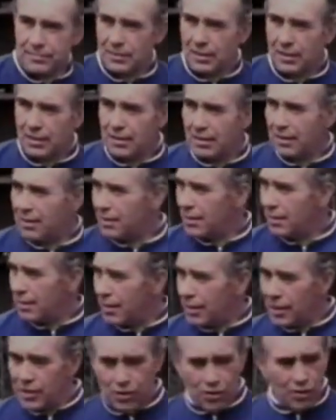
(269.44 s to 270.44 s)
although he
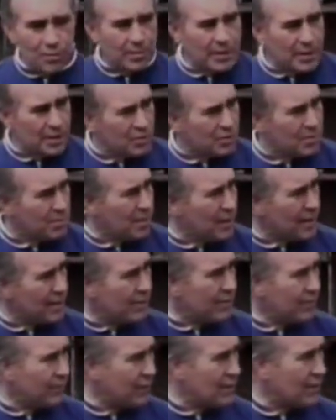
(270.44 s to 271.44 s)
made comparatively
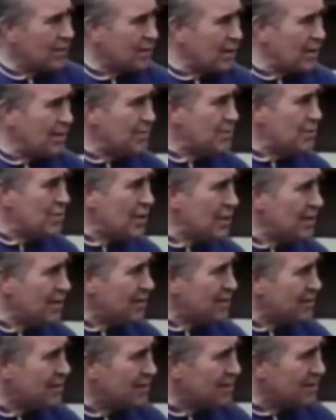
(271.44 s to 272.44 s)
few appearances for his
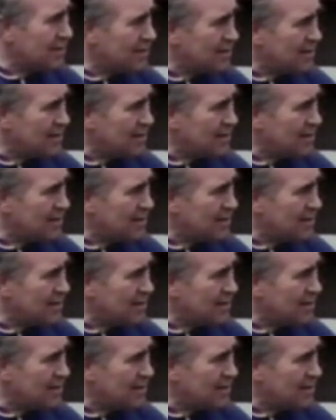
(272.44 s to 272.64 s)
country,